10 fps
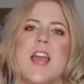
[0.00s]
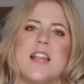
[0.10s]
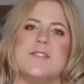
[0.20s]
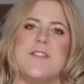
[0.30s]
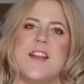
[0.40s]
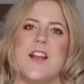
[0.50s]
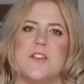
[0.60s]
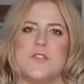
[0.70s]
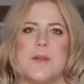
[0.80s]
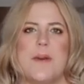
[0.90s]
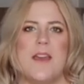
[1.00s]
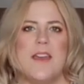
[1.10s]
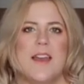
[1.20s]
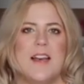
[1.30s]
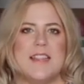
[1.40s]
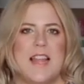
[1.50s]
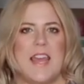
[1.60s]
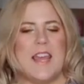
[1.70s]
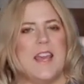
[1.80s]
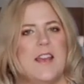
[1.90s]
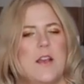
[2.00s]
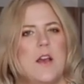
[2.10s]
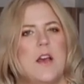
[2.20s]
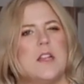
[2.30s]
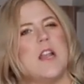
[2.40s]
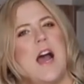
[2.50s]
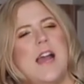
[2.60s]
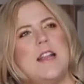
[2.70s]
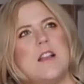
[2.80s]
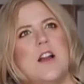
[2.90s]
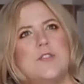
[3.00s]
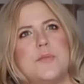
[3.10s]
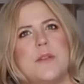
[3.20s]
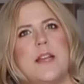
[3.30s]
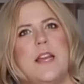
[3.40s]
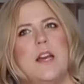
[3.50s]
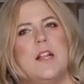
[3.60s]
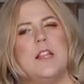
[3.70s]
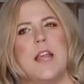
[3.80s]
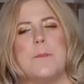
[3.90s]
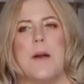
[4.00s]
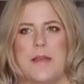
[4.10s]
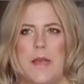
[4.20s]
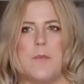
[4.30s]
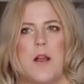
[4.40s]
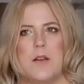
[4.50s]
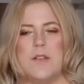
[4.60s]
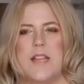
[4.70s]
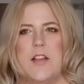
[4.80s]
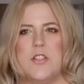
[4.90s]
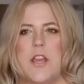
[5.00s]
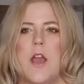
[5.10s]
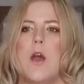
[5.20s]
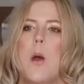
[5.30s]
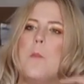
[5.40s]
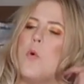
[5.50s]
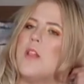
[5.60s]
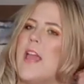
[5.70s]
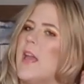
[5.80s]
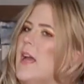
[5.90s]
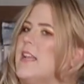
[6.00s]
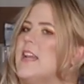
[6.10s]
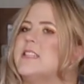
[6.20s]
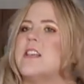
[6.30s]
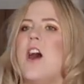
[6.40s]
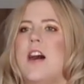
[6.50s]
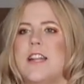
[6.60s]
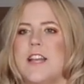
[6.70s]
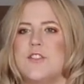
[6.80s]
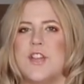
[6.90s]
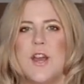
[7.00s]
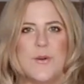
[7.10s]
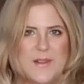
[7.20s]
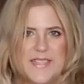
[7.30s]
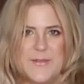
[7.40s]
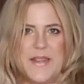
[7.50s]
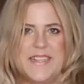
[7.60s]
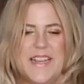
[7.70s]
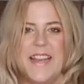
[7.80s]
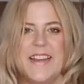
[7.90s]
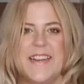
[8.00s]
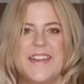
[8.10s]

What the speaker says: It's very country, but like not country like bucking broncos, actually. More like a nice cottage with sweet tea.